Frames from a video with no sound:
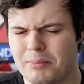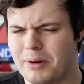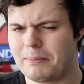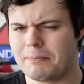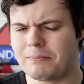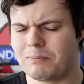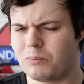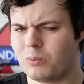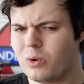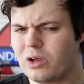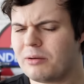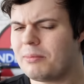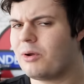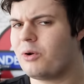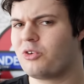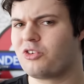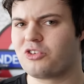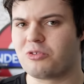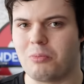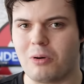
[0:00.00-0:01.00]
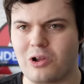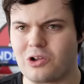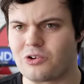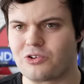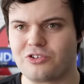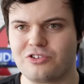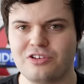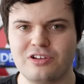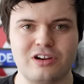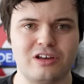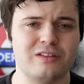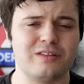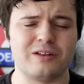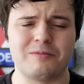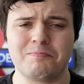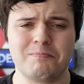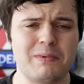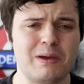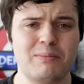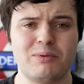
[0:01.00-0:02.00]
But what about a smaller city
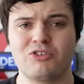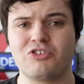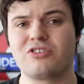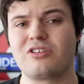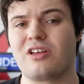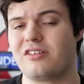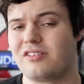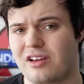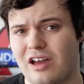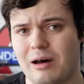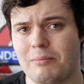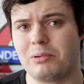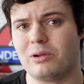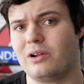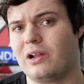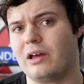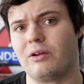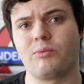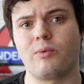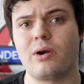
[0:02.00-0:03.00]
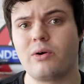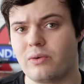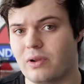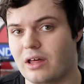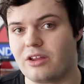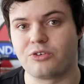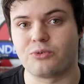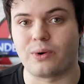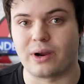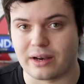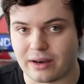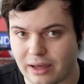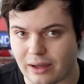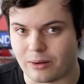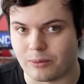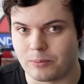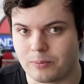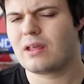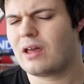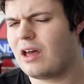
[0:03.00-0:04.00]
that maybe just has a couple light rail lines right
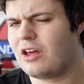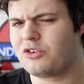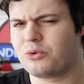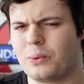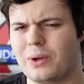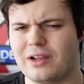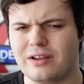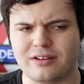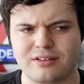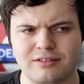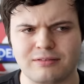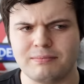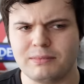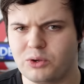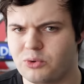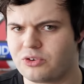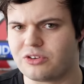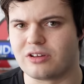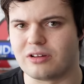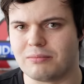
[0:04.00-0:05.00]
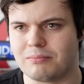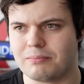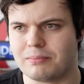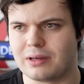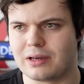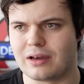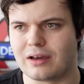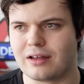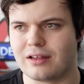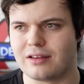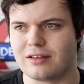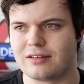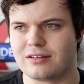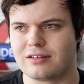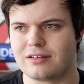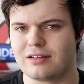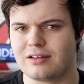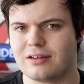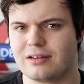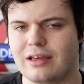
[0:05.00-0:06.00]
now? As well as Houston,
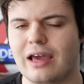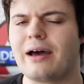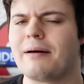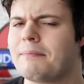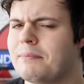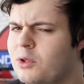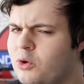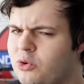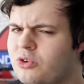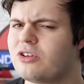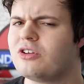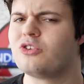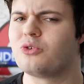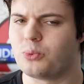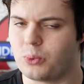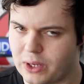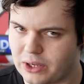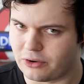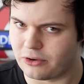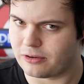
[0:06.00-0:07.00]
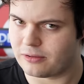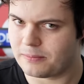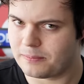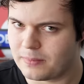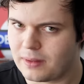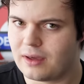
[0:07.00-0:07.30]
because, yeah, Houston's weird.